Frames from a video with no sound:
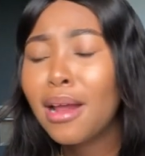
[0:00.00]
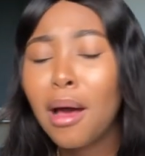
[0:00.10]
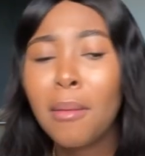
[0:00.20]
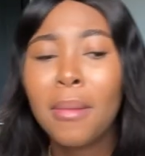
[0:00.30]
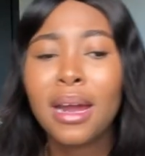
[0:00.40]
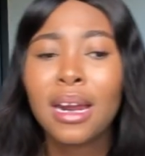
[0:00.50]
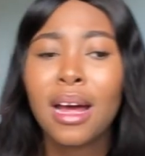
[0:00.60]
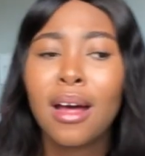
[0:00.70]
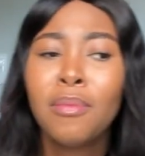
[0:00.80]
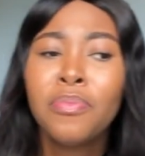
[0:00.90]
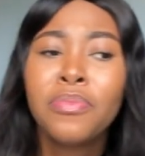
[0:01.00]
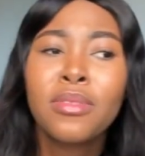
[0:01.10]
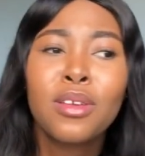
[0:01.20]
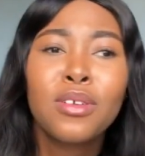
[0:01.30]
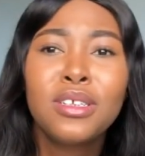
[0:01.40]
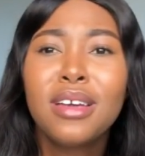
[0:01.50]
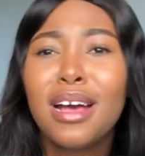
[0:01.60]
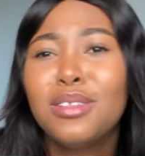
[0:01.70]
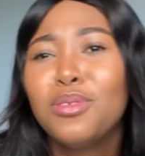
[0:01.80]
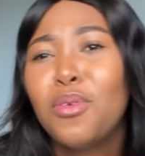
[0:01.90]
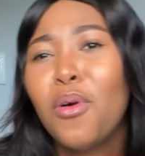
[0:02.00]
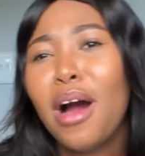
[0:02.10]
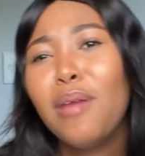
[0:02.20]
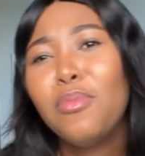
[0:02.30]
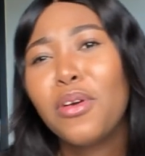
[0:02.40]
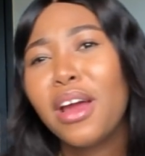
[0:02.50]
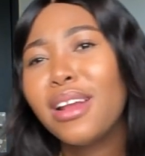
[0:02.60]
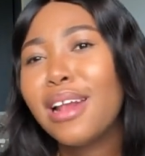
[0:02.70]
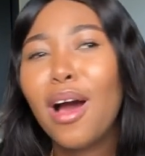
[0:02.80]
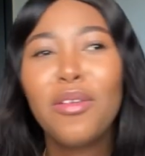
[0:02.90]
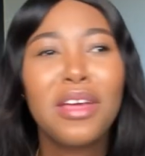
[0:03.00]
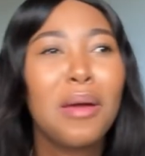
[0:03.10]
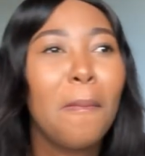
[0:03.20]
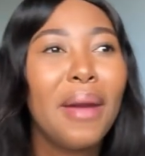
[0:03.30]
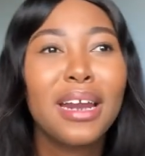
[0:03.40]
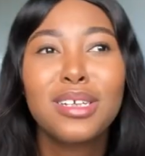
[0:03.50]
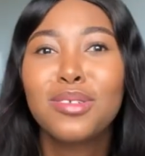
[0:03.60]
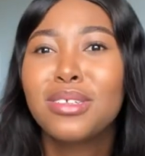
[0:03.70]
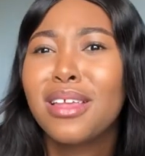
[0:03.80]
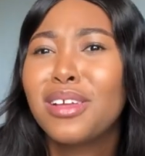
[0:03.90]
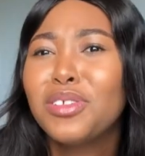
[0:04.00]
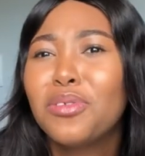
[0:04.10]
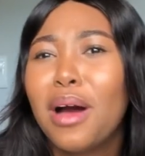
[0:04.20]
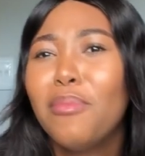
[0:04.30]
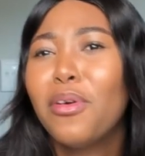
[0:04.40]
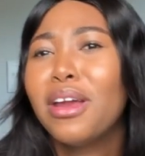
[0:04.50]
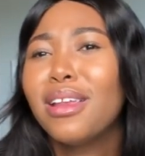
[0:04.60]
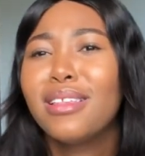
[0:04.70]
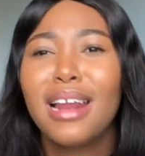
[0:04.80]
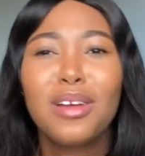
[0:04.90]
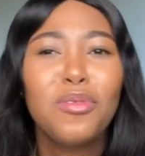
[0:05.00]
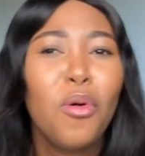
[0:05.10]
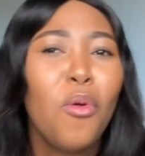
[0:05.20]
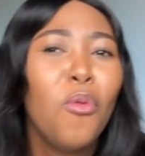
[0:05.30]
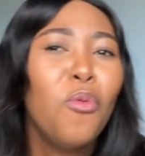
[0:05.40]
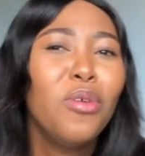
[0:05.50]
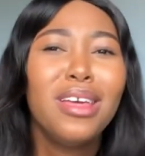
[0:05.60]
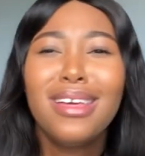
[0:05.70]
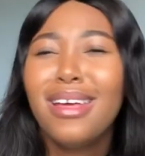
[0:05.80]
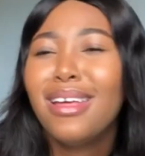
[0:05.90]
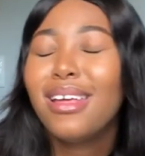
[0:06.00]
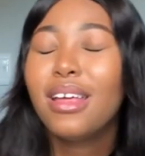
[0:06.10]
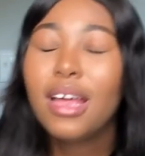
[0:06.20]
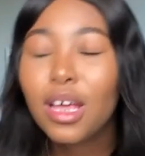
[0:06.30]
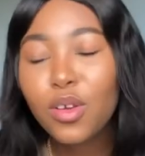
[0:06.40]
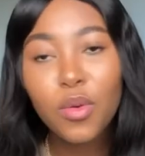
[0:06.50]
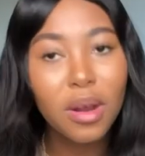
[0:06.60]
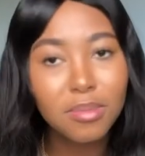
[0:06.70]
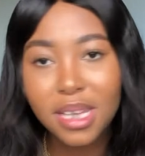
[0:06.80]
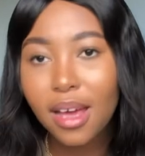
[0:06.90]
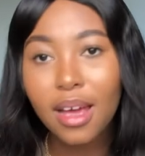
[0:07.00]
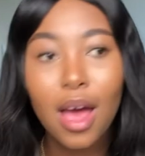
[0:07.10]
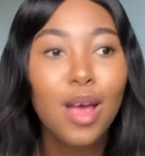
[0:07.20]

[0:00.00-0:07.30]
Mara, she had to go upgrade. Now they're embarrassed to say that you're upgrading. They're like, no, you know what I'm saying?